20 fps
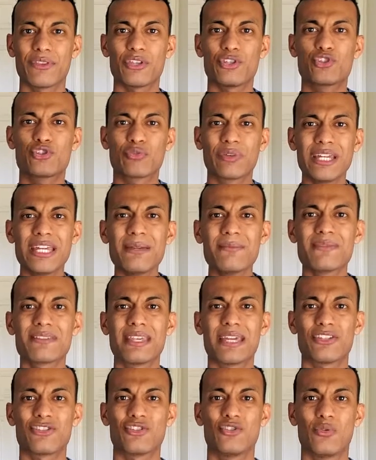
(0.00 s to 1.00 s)
dreams
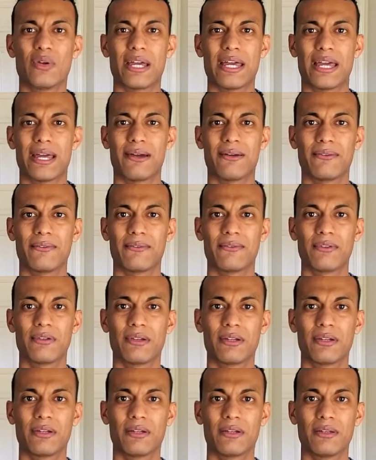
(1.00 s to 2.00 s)
that you have.
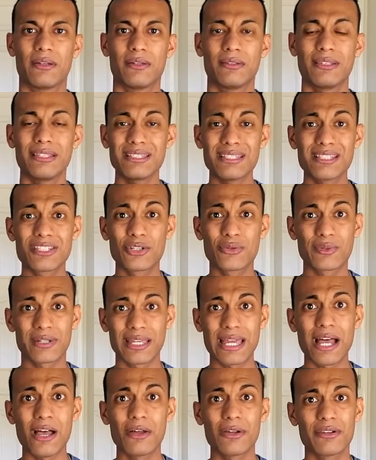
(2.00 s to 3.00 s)
This is the
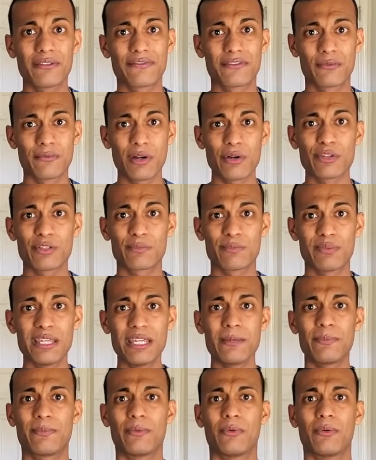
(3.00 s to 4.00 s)
reality for most
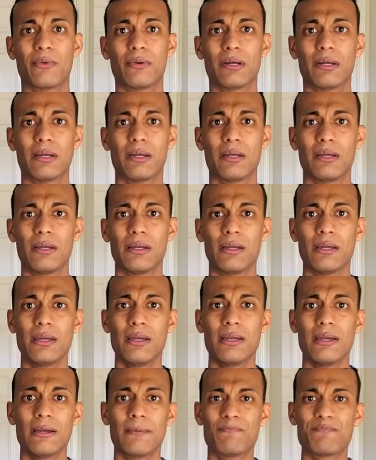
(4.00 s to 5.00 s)
people.
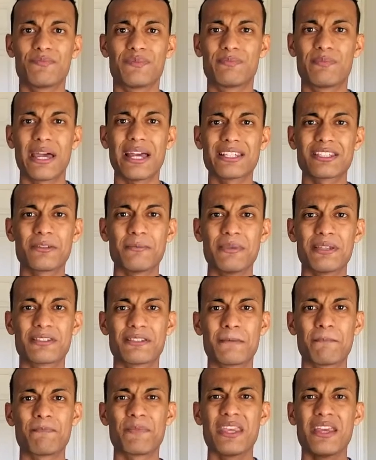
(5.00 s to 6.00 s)

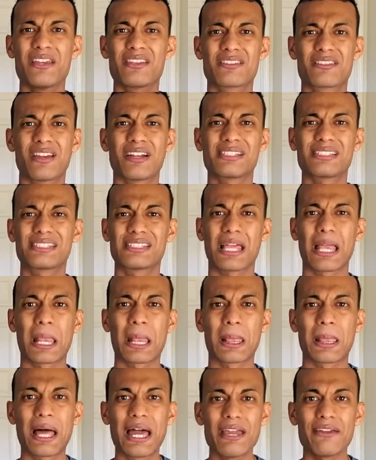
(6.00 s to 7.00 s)
Pessimism sucks the
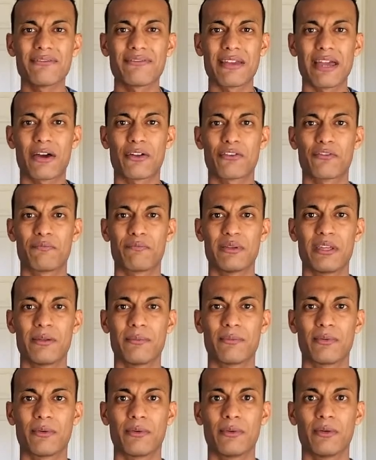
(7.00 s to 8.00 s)
life out of
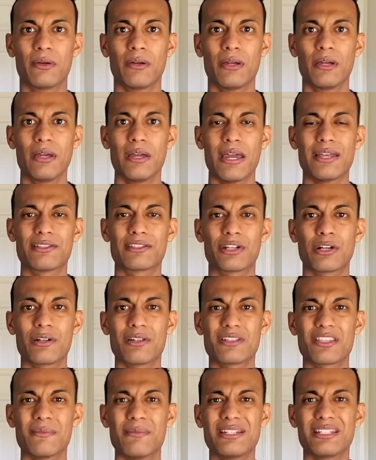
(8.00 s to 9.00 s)
people and turns
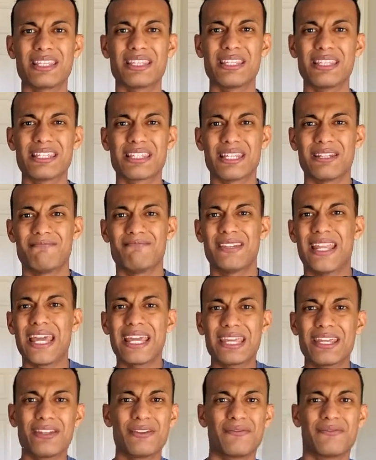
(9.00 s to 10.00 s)
them into these
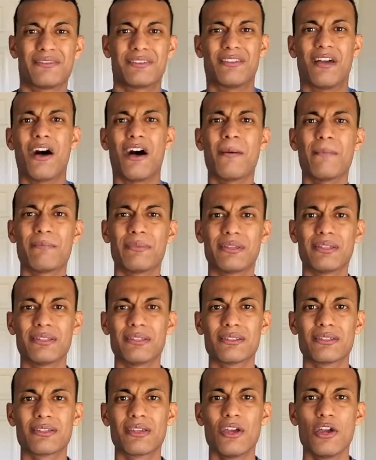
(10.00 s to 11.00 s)
negative
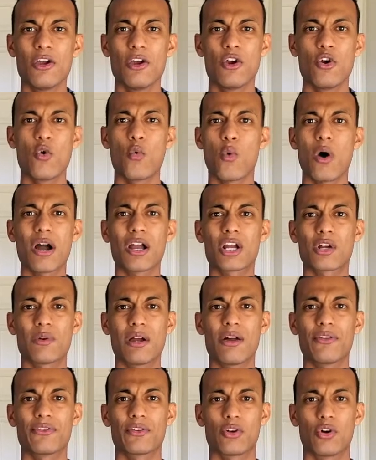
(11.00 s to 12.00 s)
zombies who walk
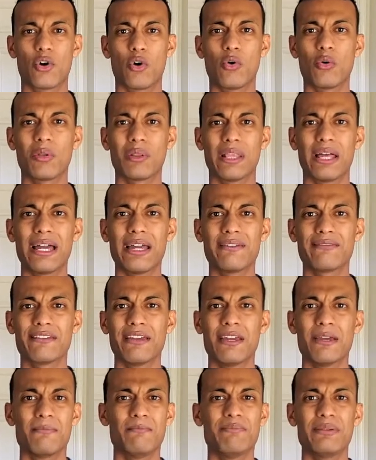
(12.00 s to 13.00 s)
around their whole life
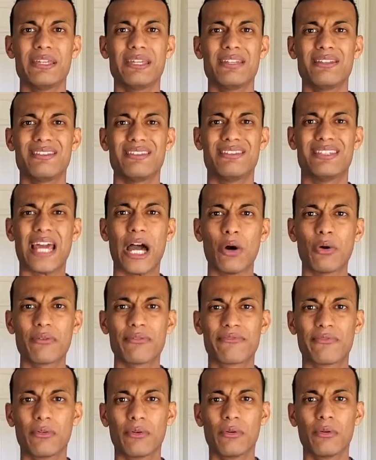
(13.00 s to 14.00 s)
being
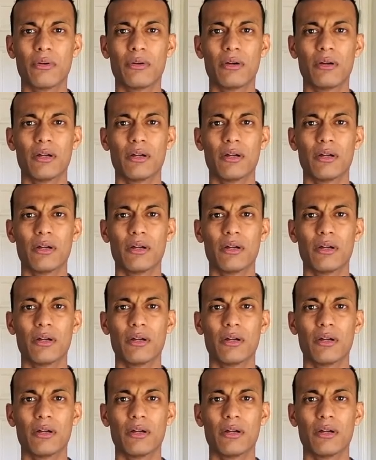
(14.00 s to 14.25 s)
doubtful,